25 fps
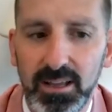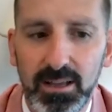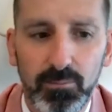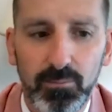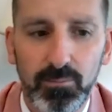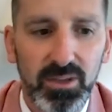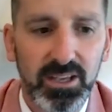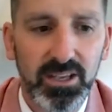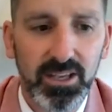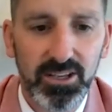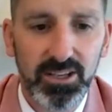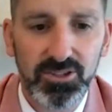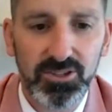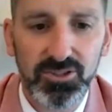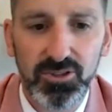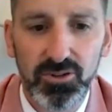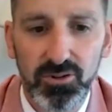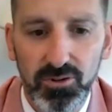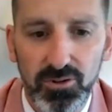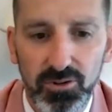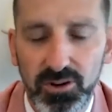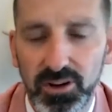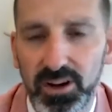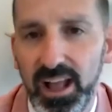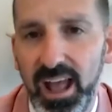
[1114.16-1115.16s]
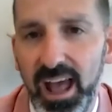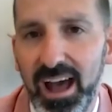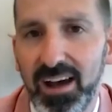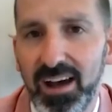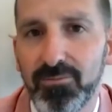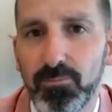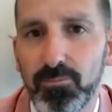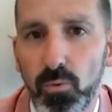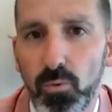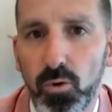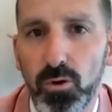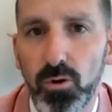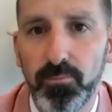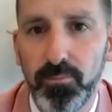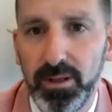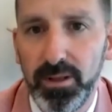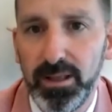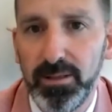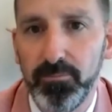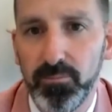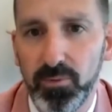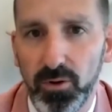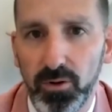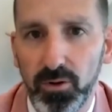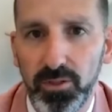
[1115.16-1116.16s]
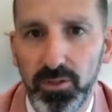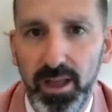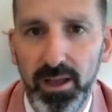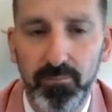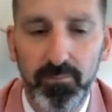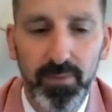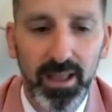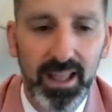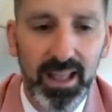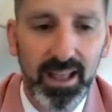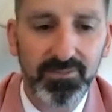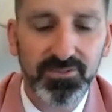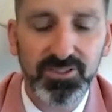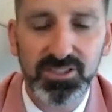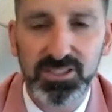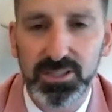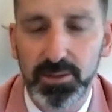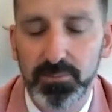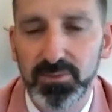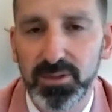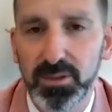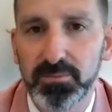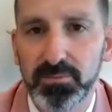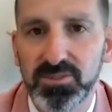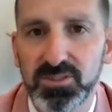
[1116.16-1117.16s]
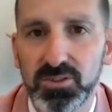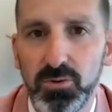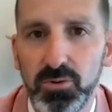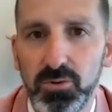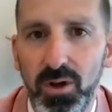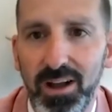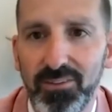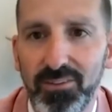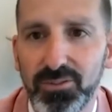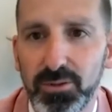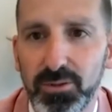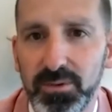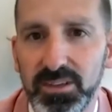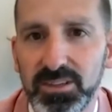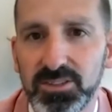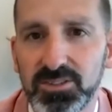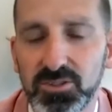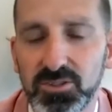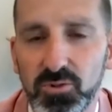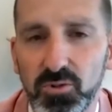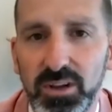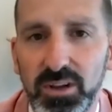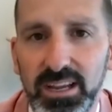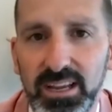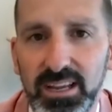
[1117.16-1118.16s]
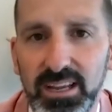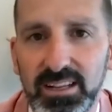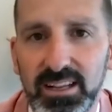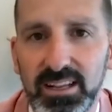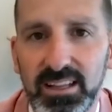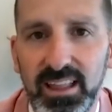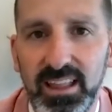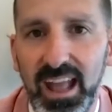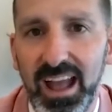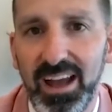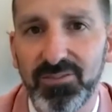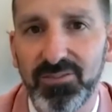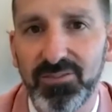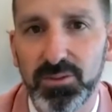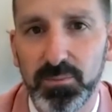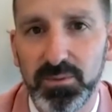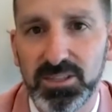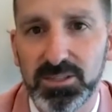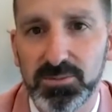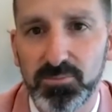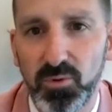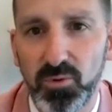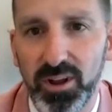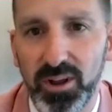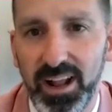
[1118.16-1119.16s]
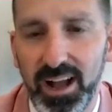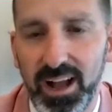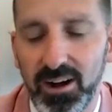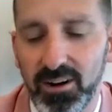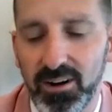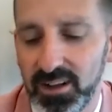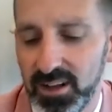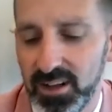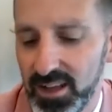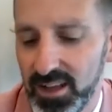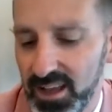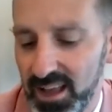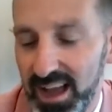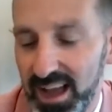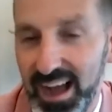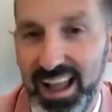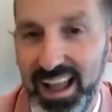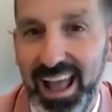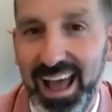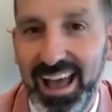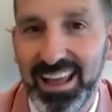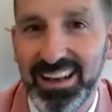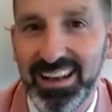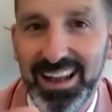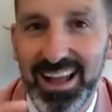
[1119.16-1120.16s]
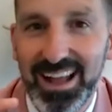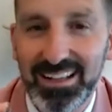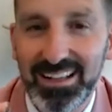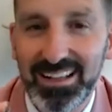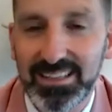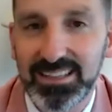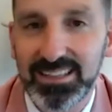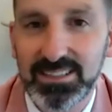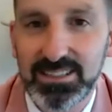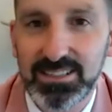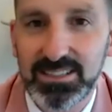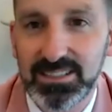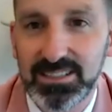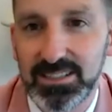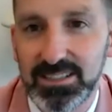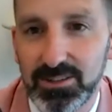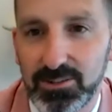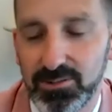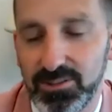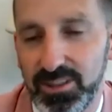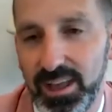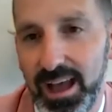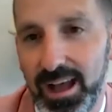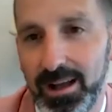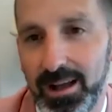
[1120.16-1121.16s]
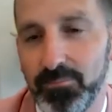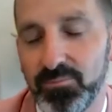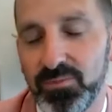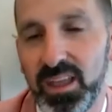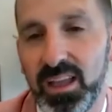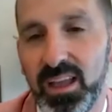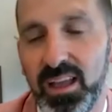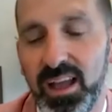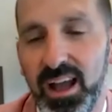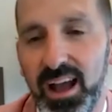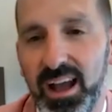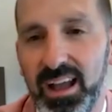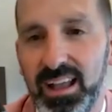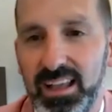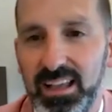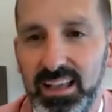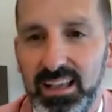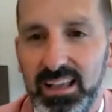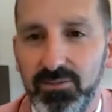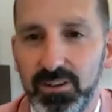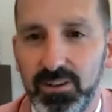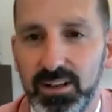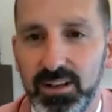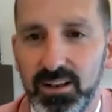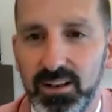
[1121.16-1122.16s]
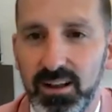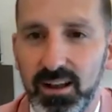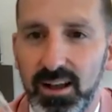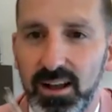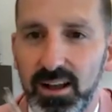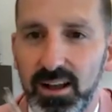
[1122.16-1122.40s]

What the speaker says: because you're going to have more people that may have symptoms who have to be screened and they have to be spread out. I had not considered that. I even,